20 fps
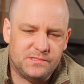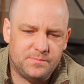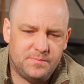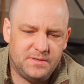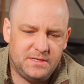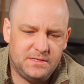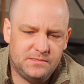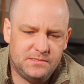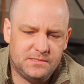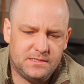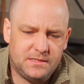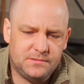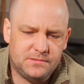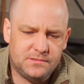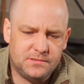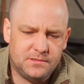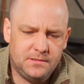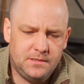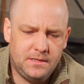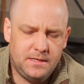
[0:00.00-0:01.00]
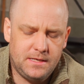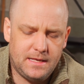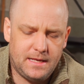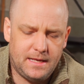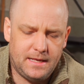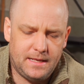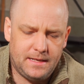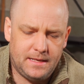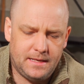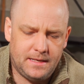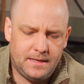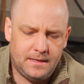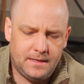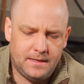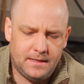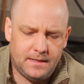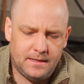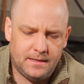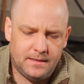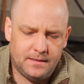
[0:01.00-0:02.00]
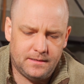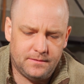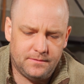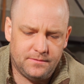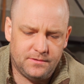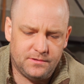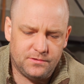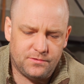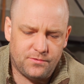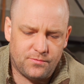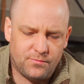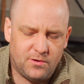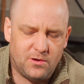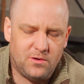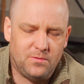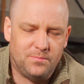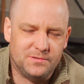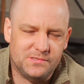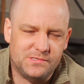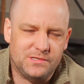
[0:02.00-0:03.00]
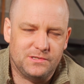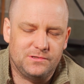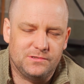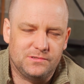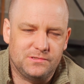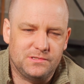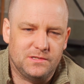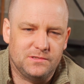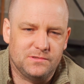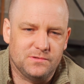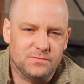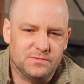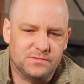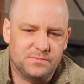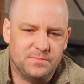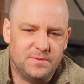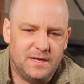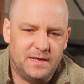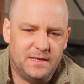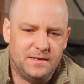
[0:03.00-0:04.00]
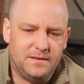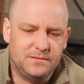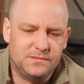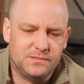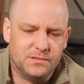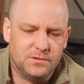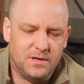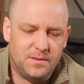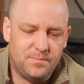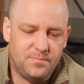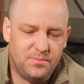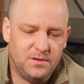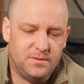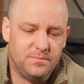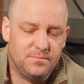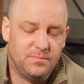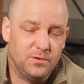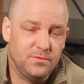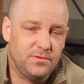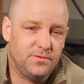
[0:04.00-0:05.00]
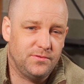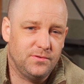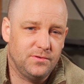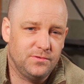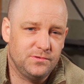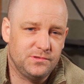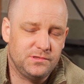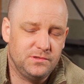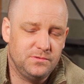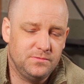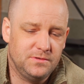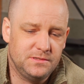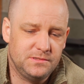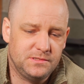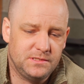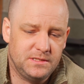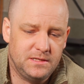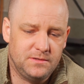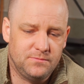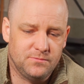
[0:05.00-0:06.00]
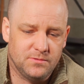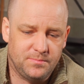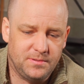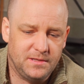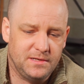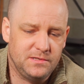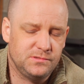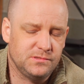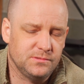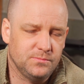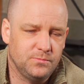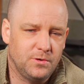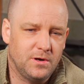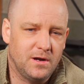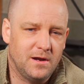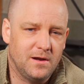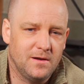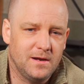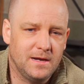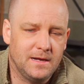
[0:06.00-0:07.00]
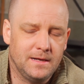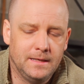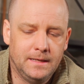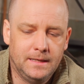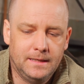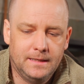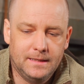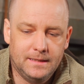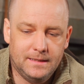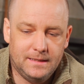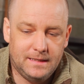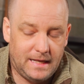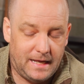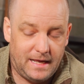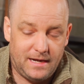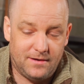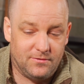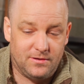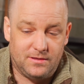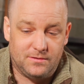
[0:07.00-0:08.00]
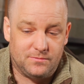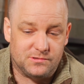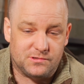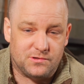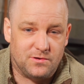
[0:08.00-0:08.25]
speed sensor, and then the throttle position sensor was bad. So I put both of those new ones in, replaced some wiring, and everything was